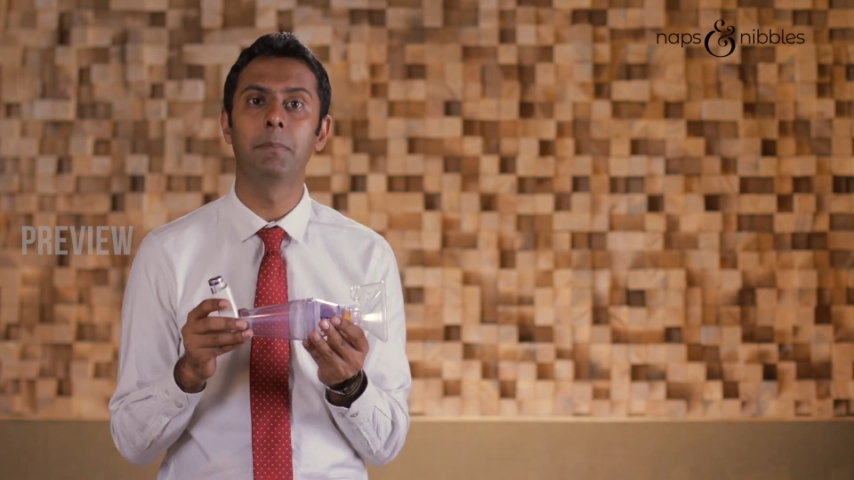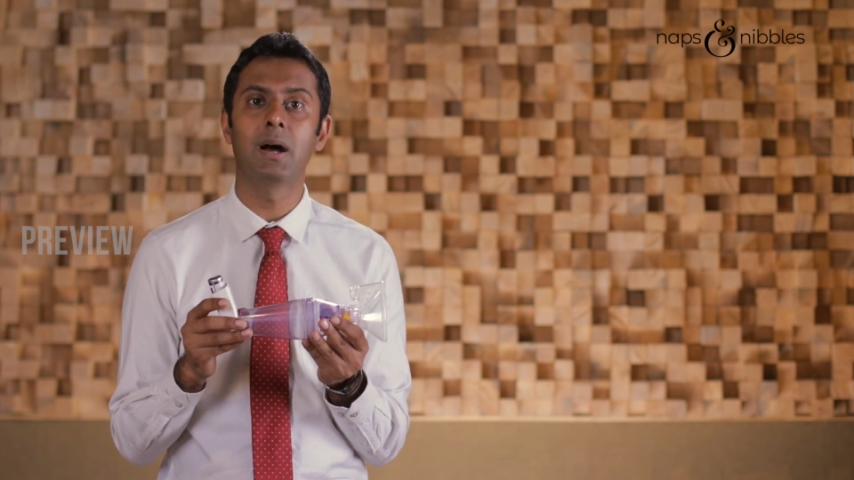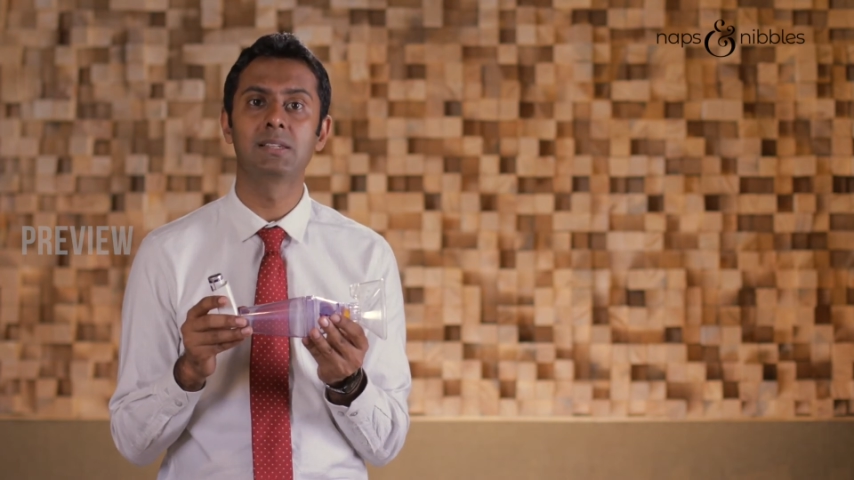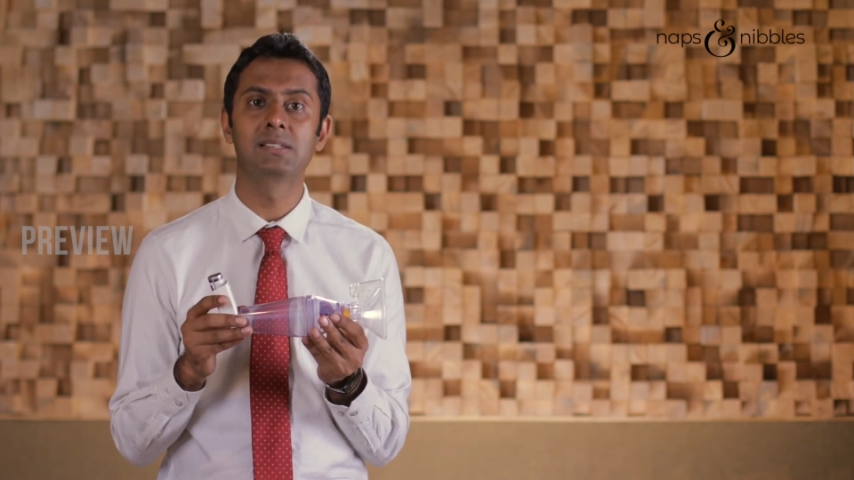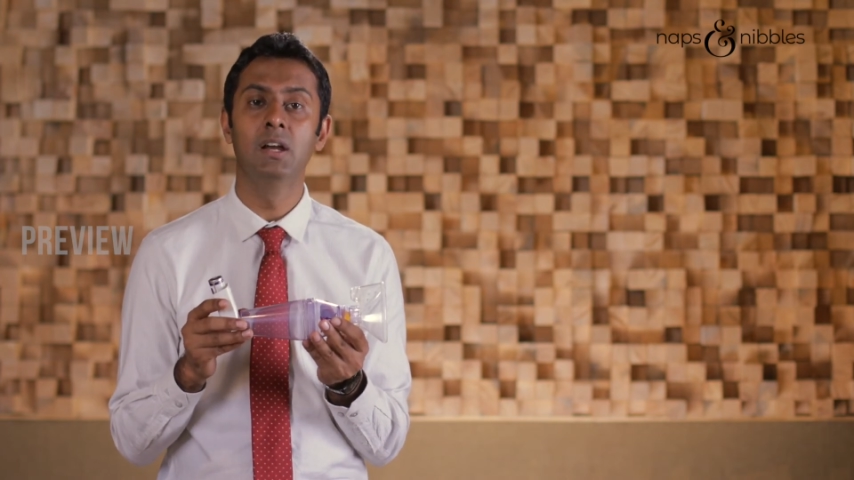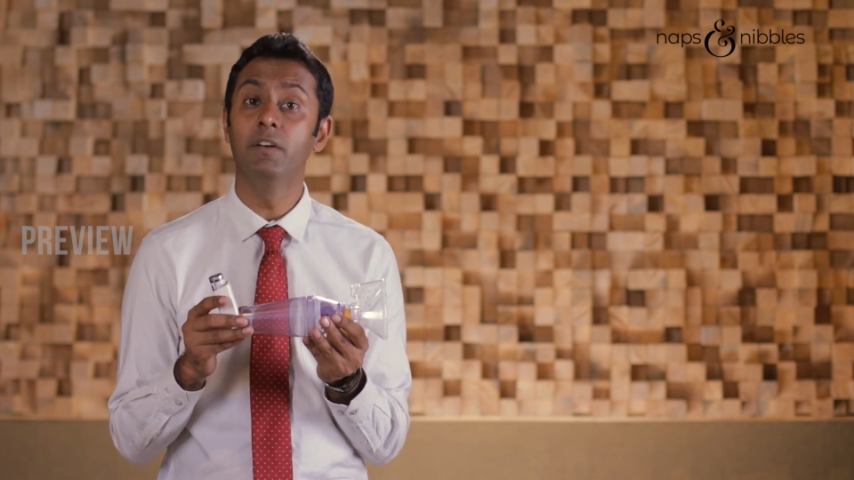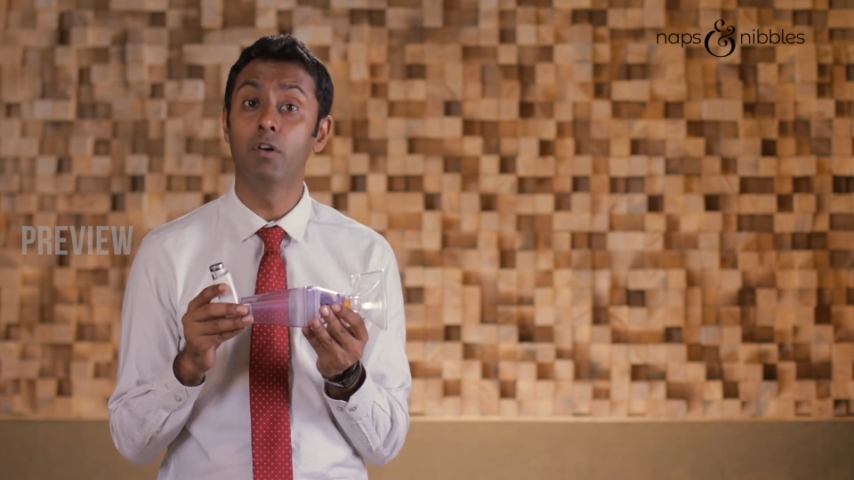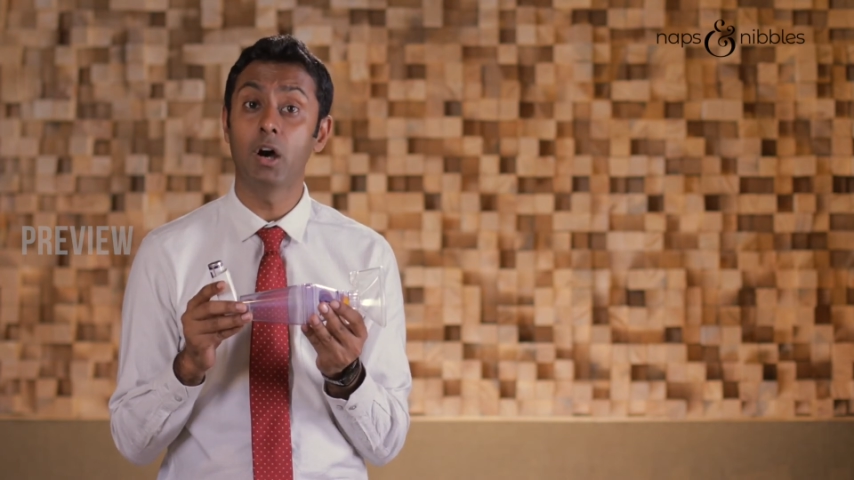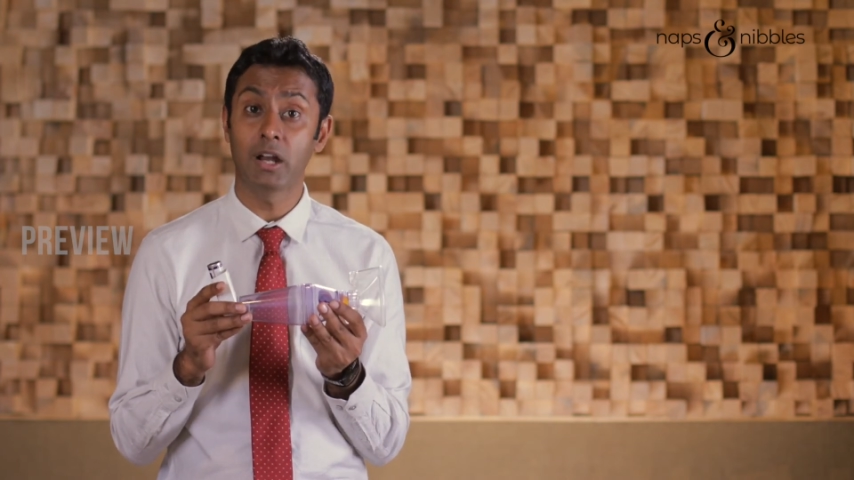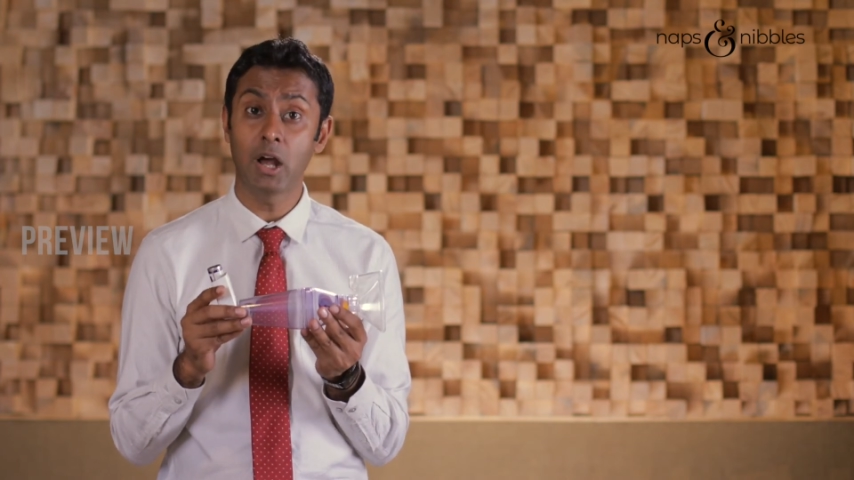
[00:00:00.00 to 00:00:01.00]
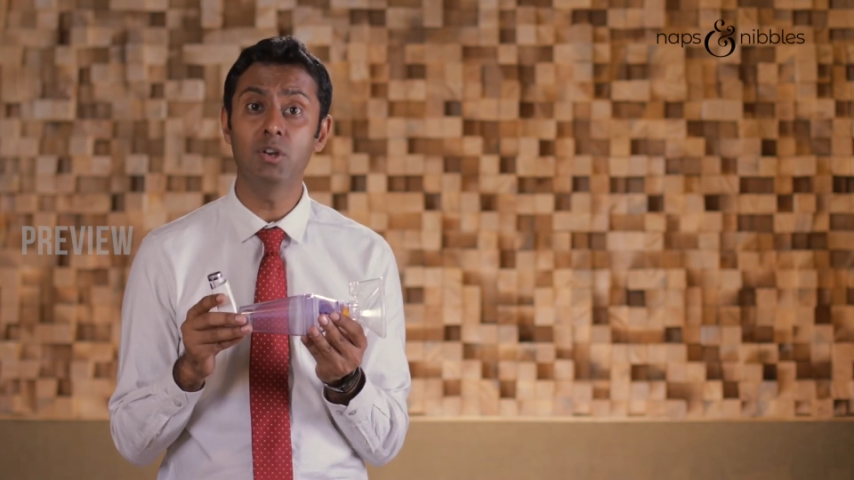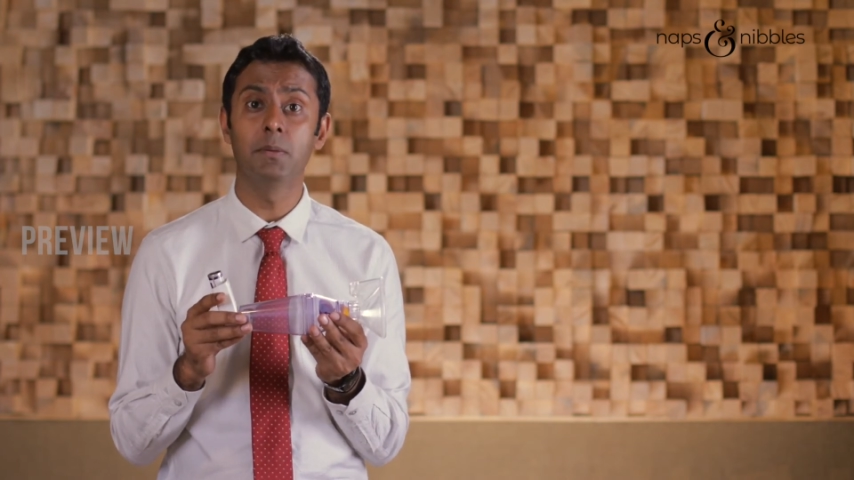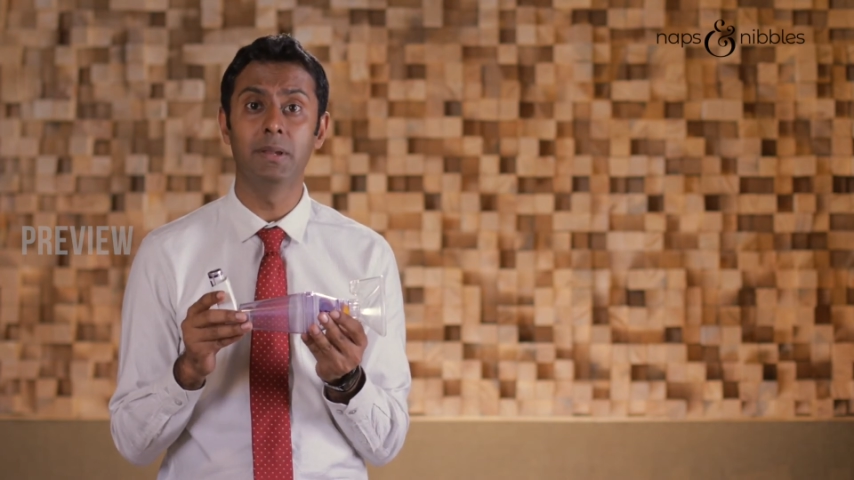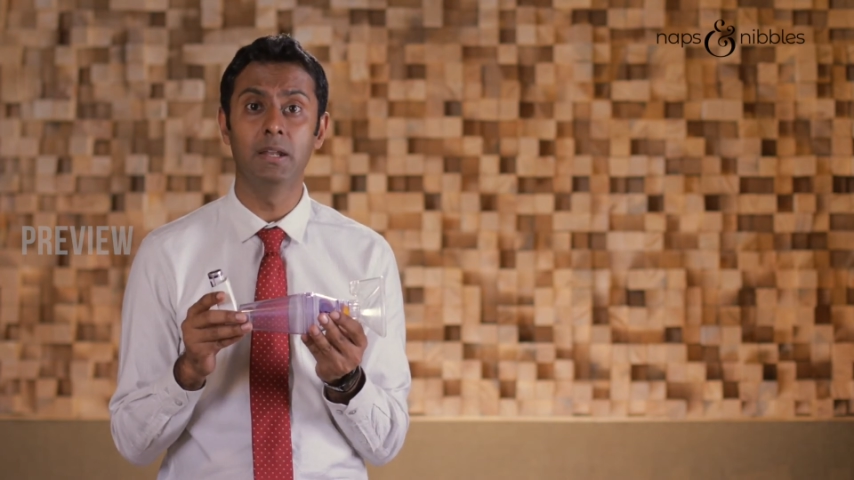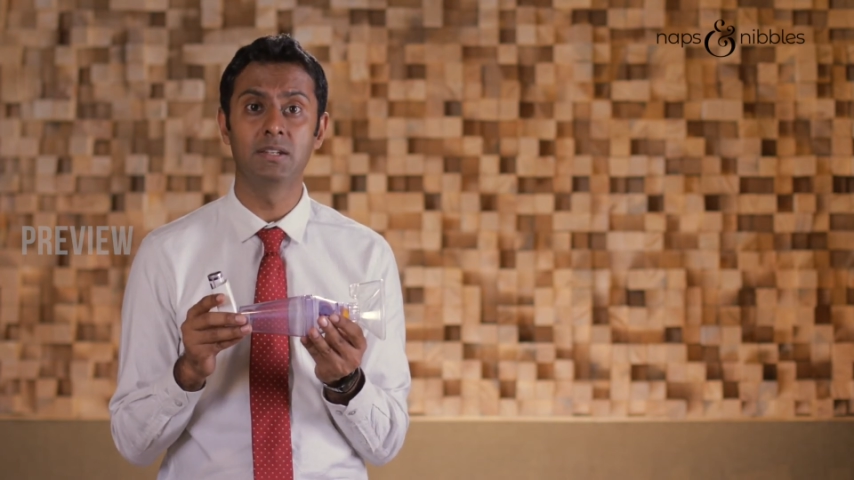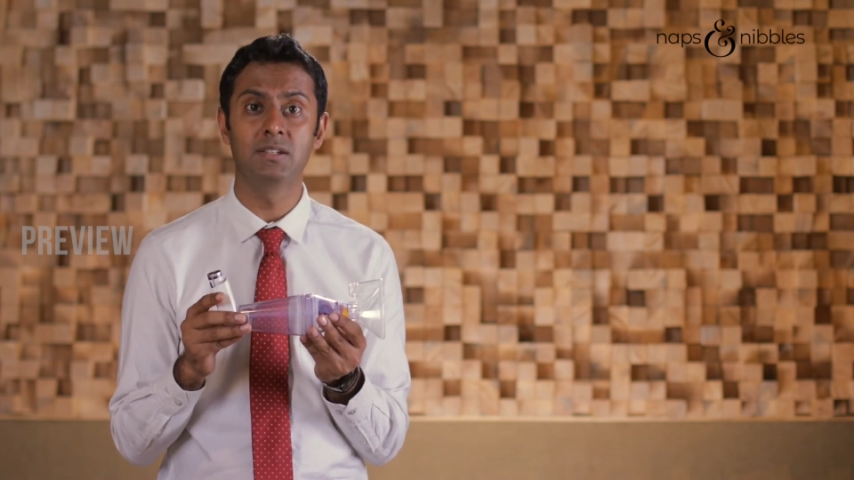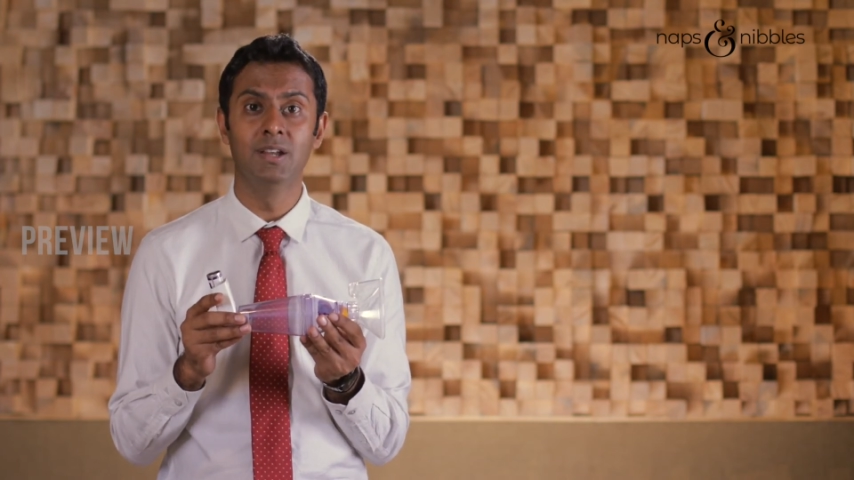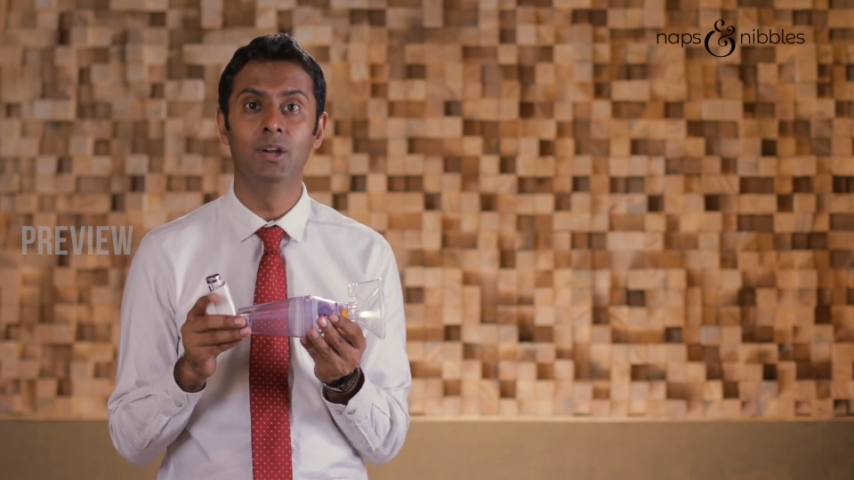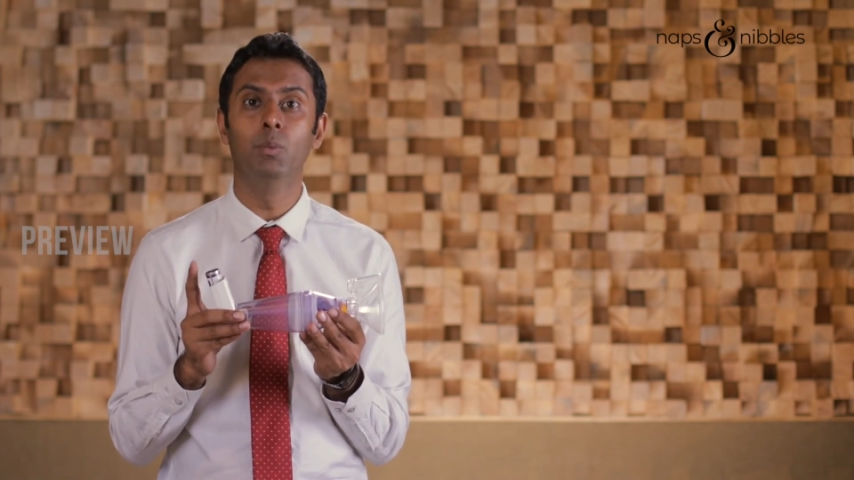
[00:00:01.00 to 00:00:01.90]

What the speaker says: mask for around a minute